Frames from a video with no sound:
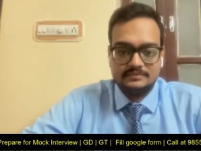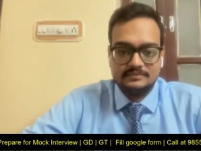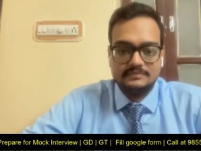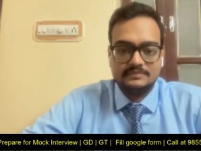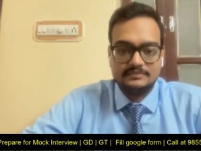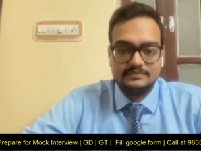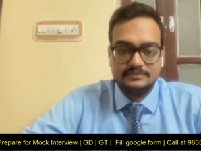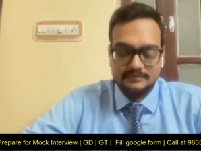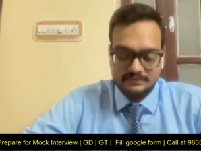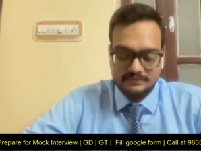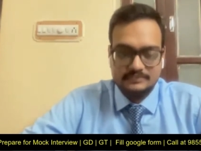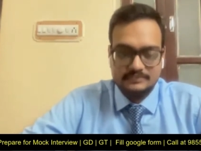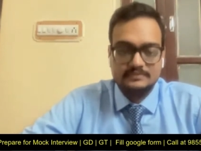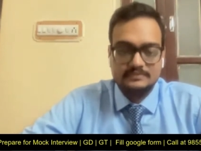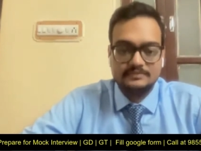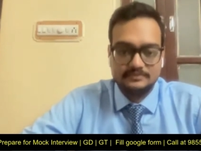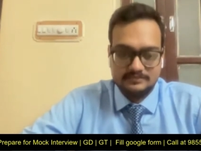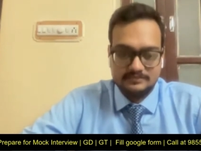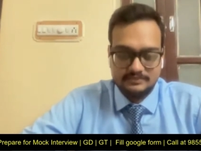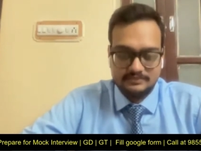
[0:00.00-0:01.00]
root locus
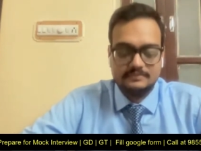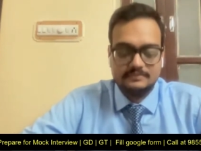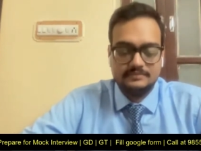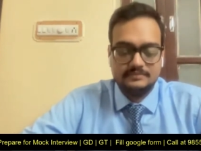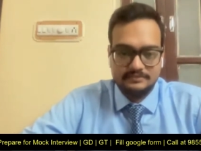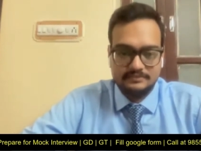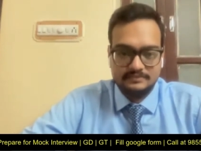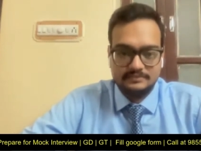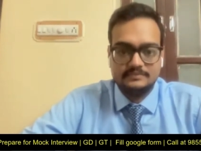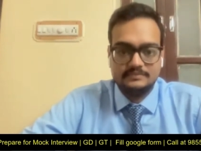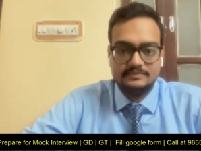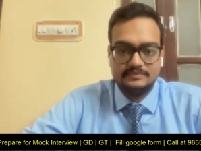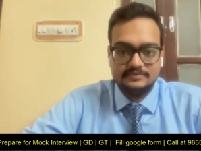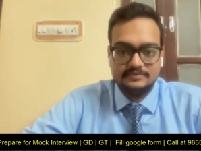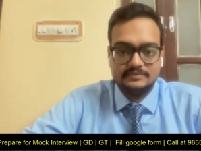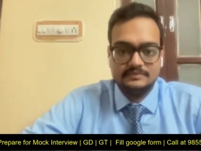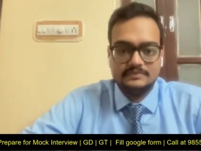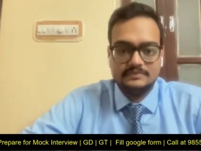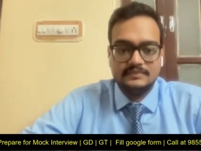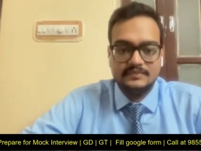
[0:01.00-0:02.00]
and polar plot. If
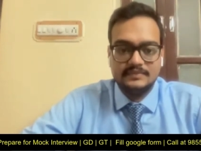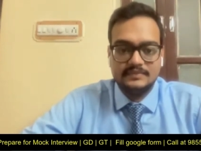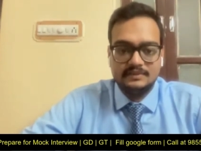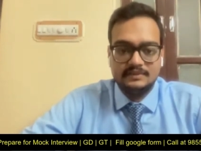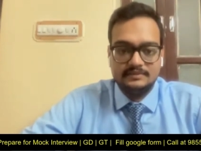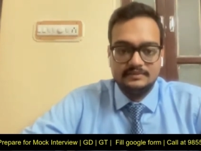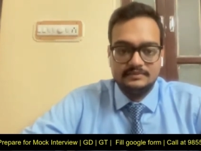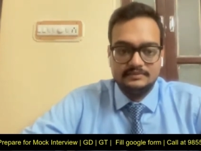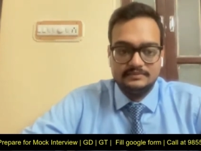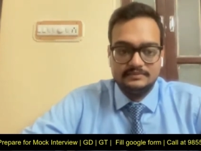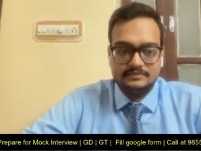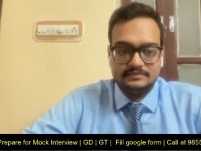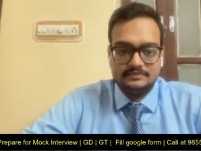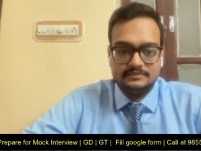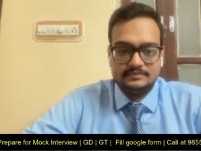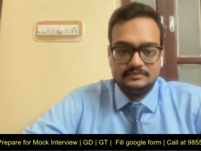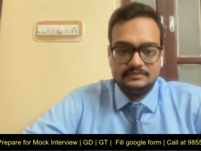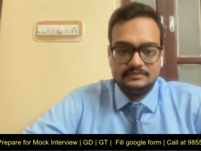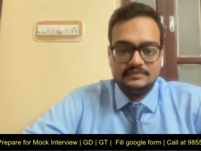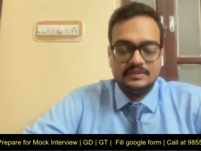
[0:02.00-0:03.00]
there, then tell me.
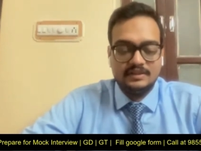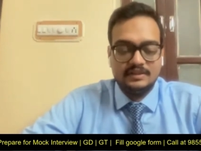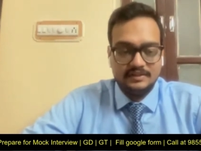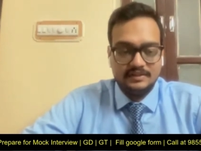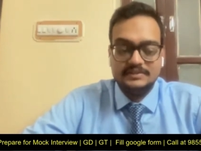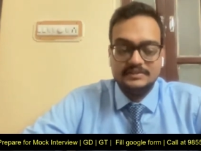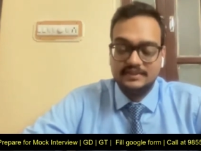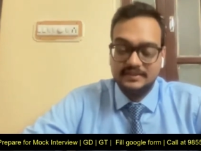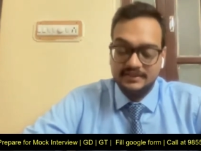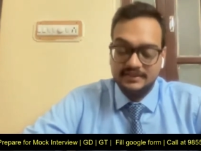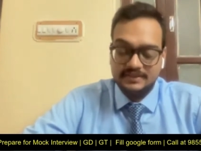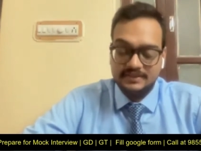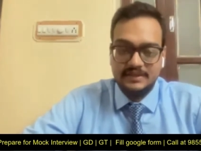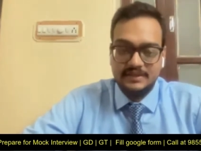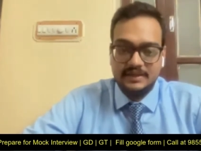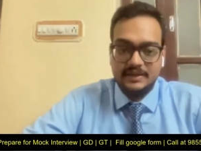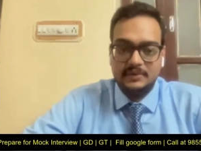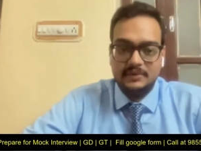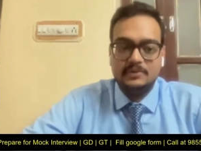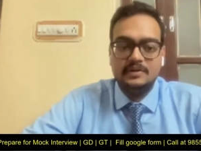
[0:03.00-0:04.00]
Yes, sir, it
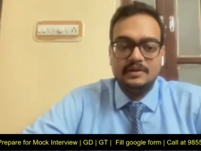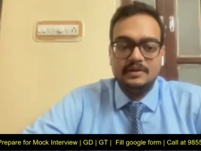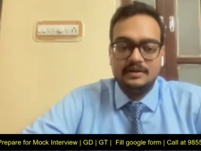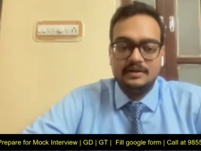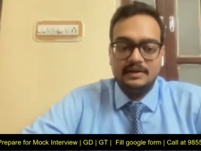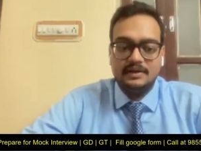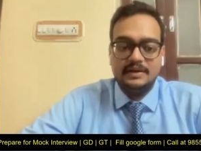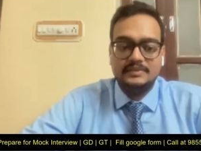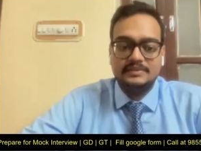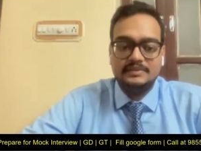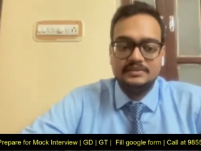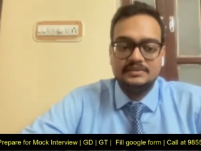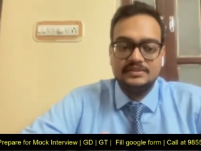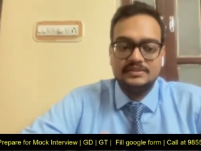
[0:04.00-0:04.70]
is have. Like